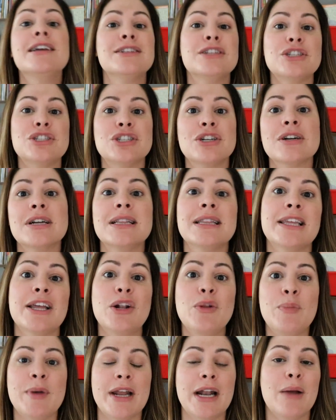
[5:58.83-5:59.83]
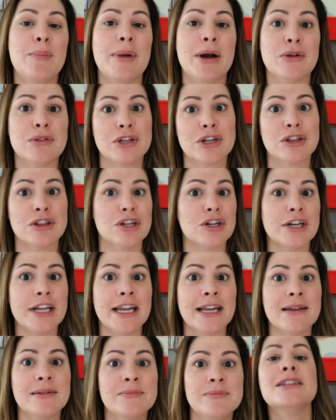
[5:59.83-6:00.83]
to share a little bit about their
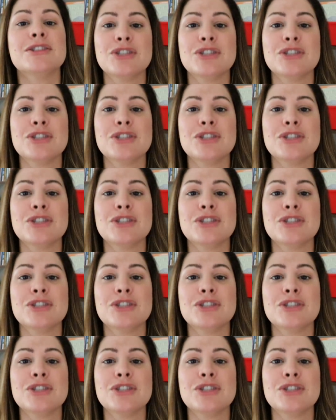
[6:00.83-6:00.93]
learning.